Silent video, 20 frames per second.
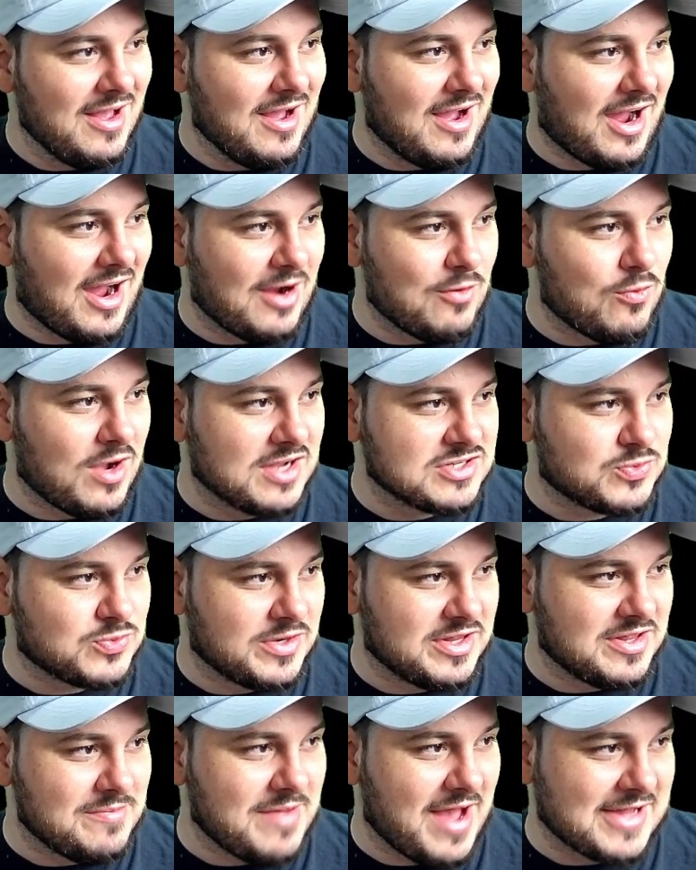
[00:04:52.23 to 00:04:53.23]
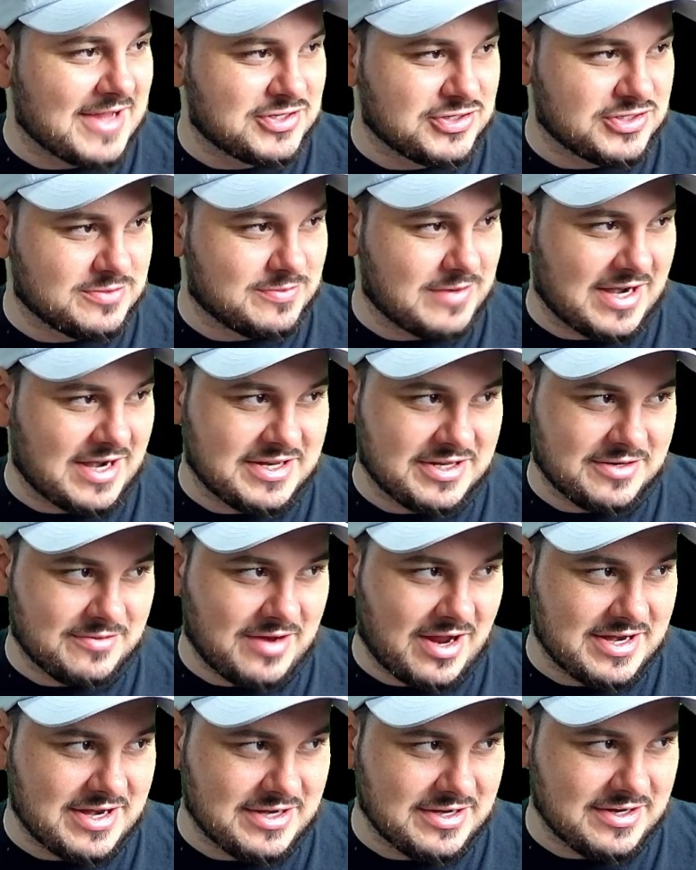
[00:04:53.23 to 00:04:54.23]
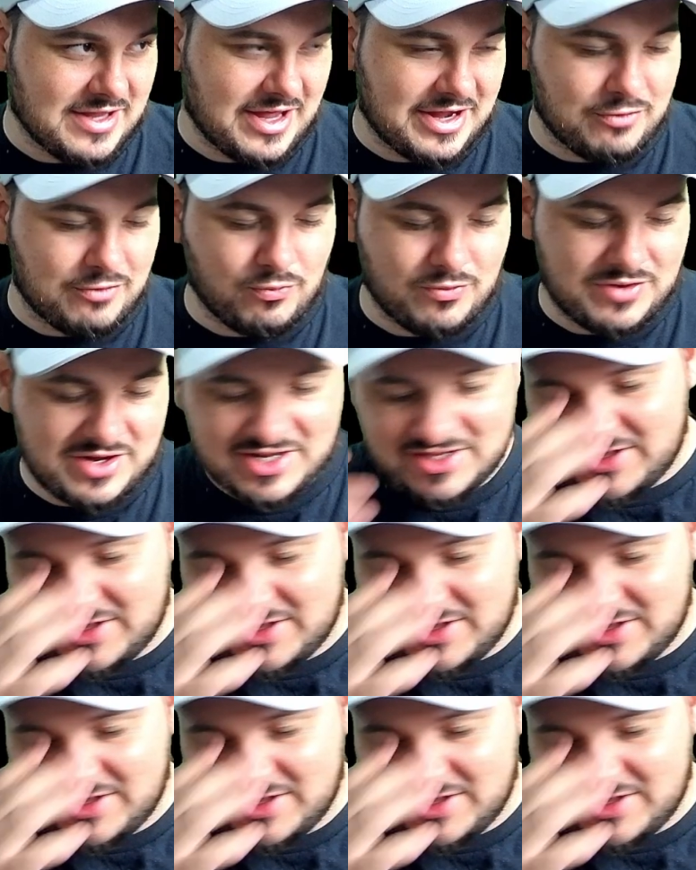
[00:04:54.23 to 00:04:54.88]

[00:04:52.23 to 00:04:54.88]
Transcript: I watched one of the matches, but I didn't like read the